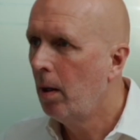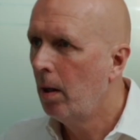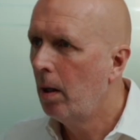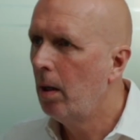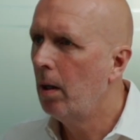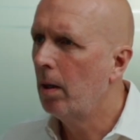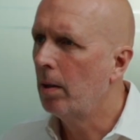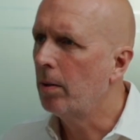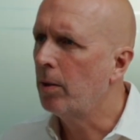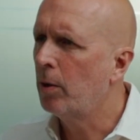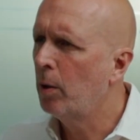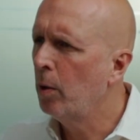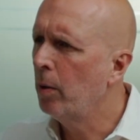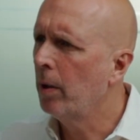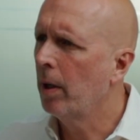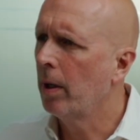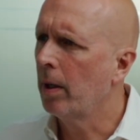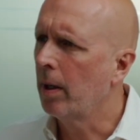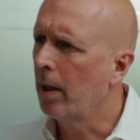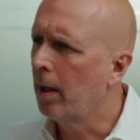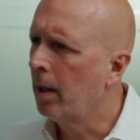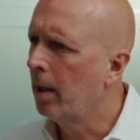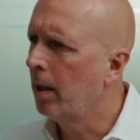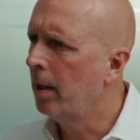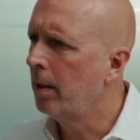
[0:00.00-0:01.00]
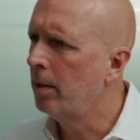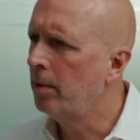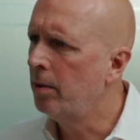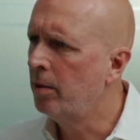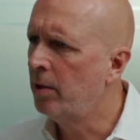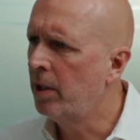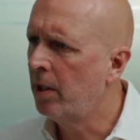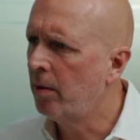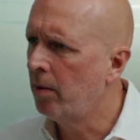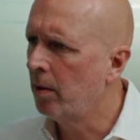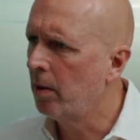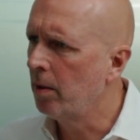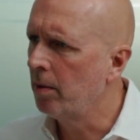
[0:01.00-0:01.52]
Gunnar,
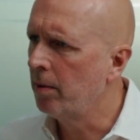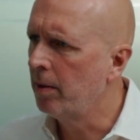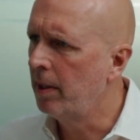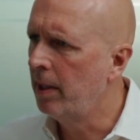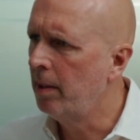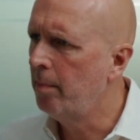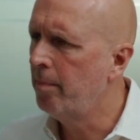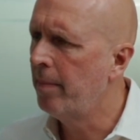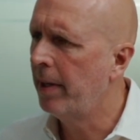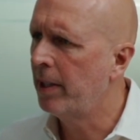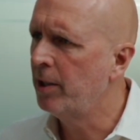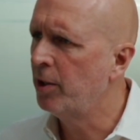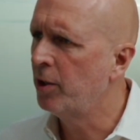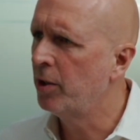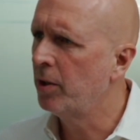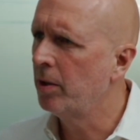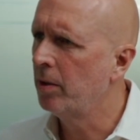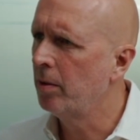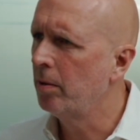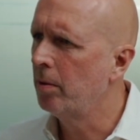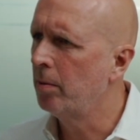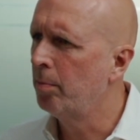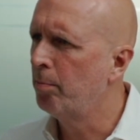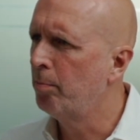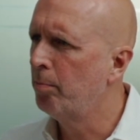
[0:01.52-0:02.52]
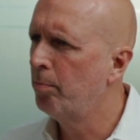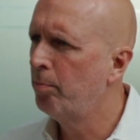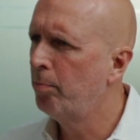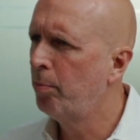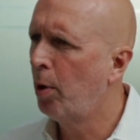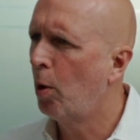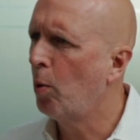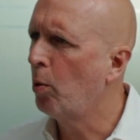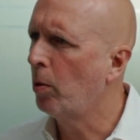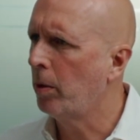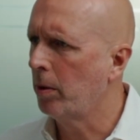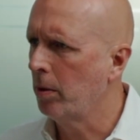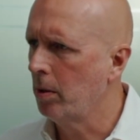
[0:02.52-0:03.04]
Gerald, he mentioned
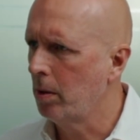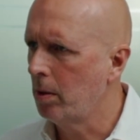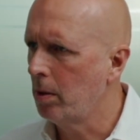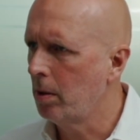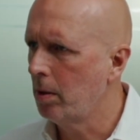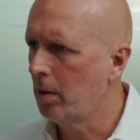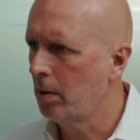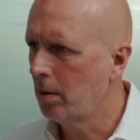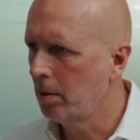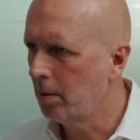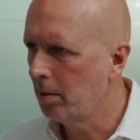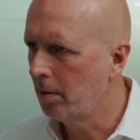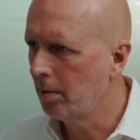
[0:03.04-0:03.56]
POCUS.